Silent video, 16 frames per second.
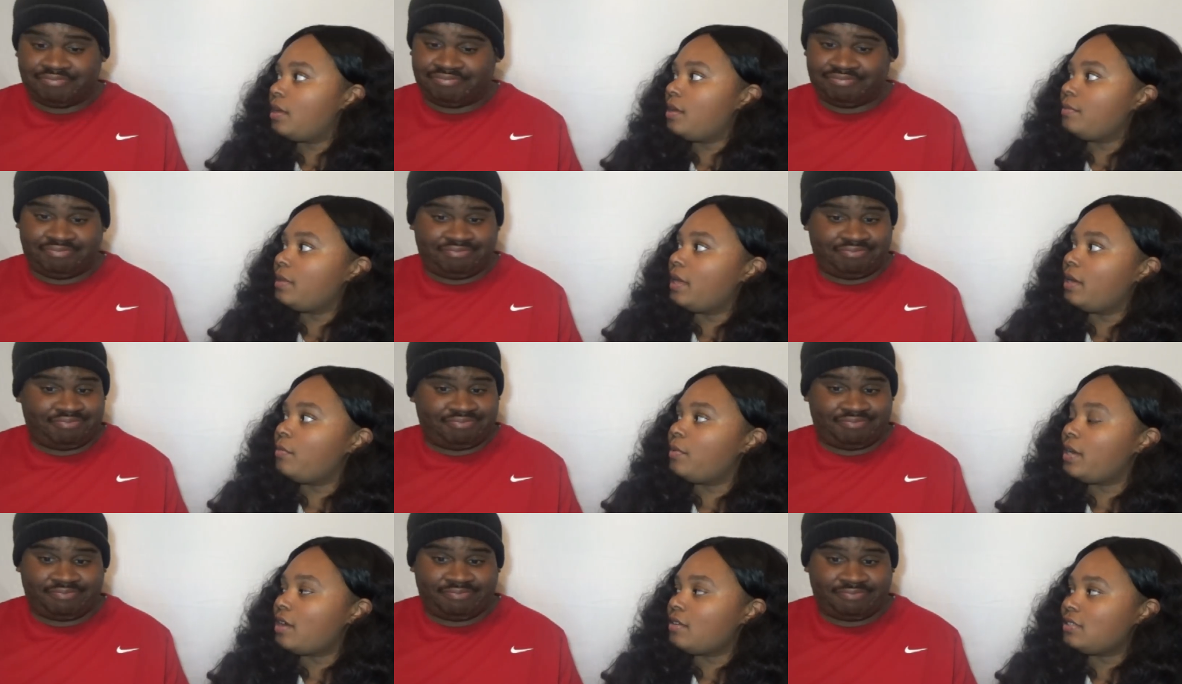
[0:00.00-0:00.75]
Speaker 1: um,
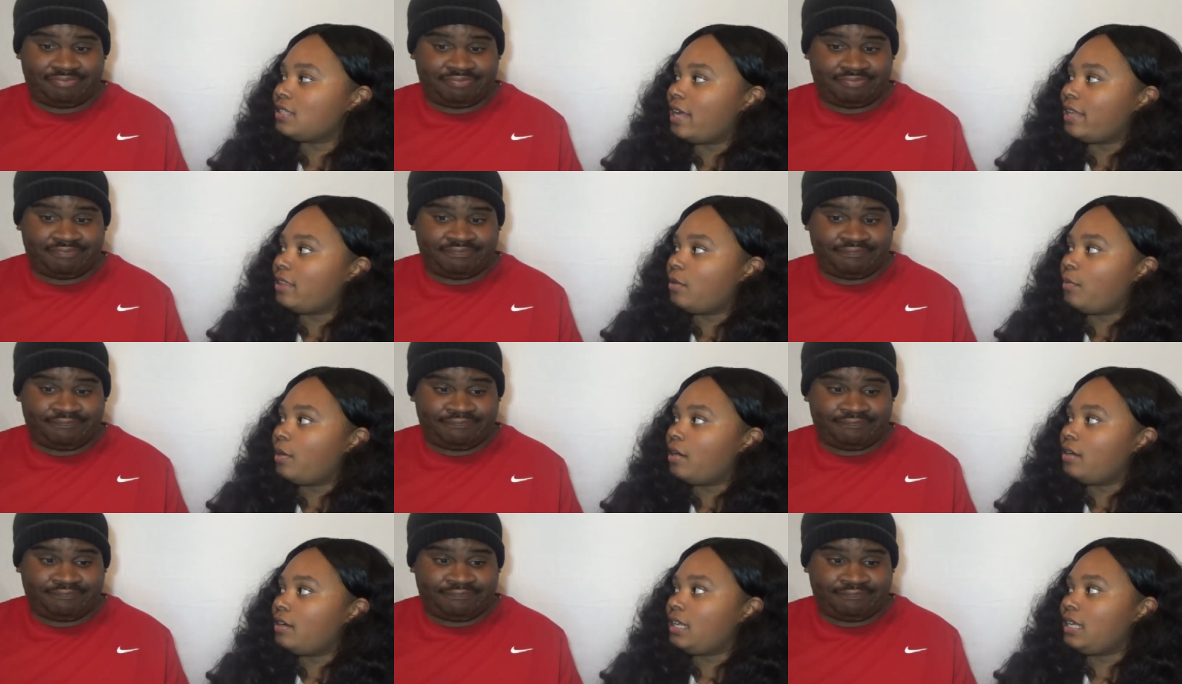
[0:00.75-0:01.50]
that mm. went outside the
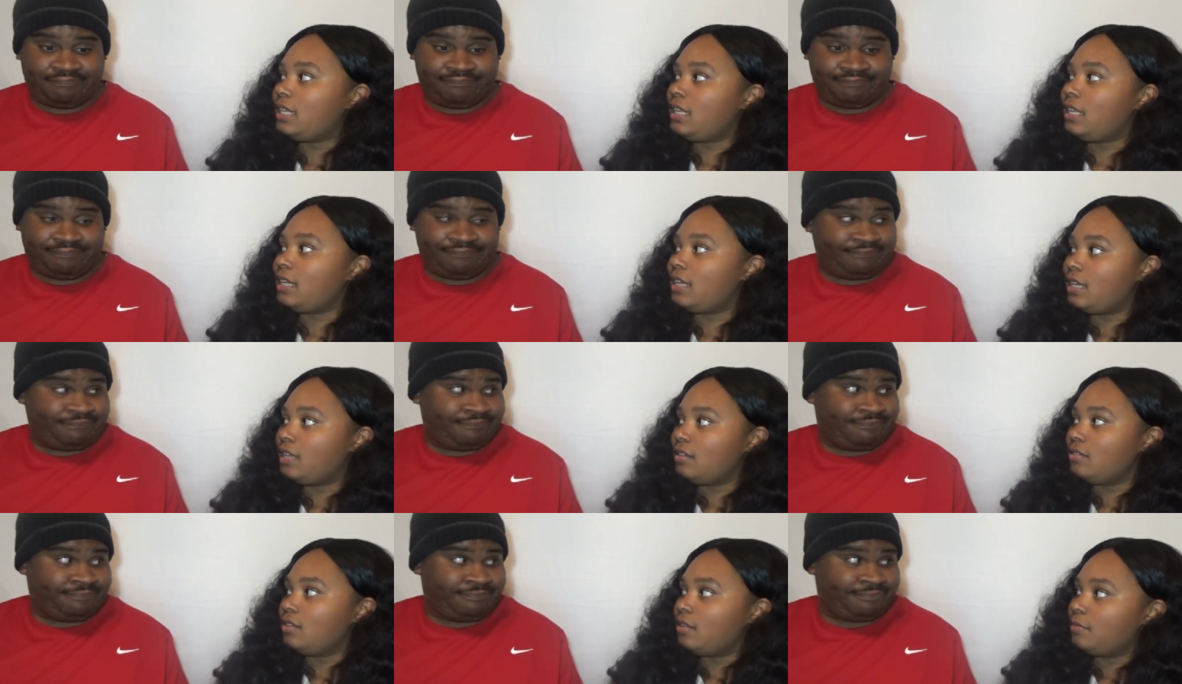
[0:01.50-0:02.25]
world and then
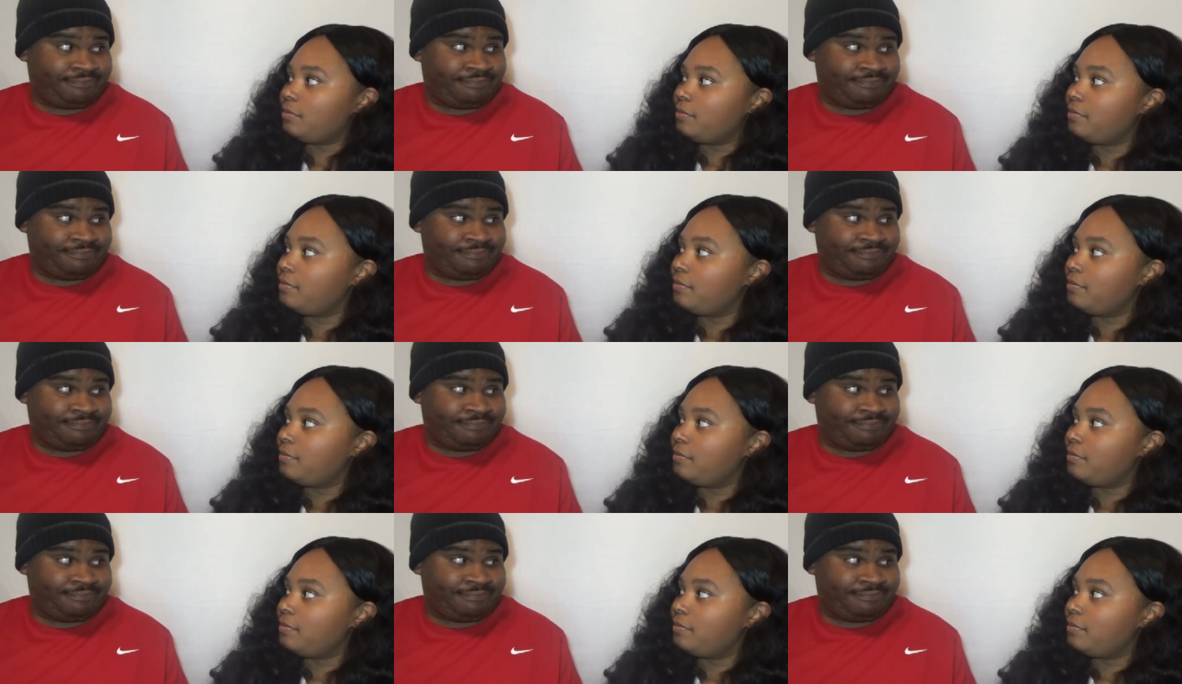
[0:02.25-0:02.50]
killed them.